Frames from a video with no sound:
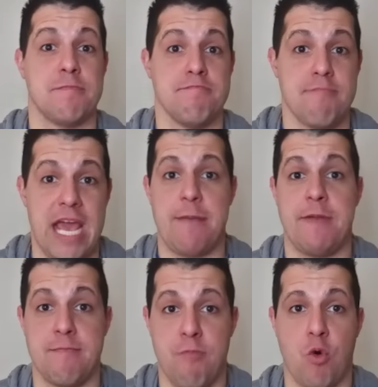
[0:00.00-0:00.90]

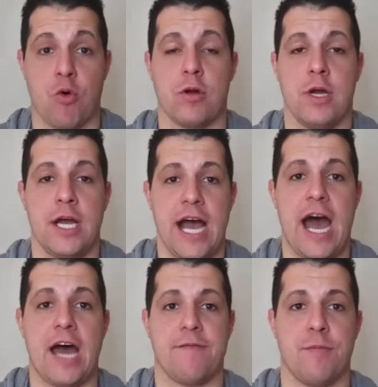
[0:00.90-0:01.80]
maybe more,
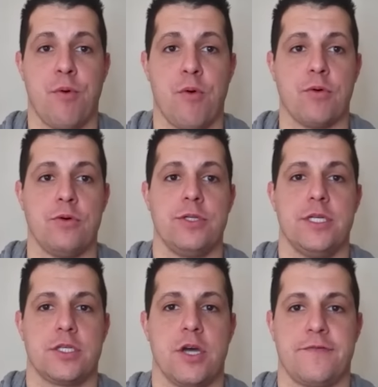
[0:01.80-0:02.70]
out of the portal
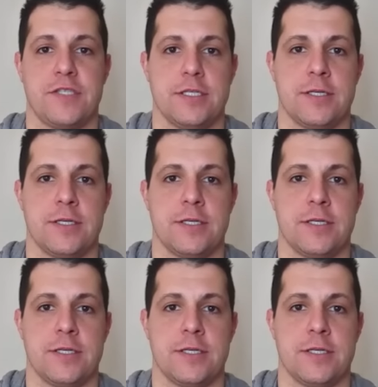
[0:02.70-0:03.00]
this offseason.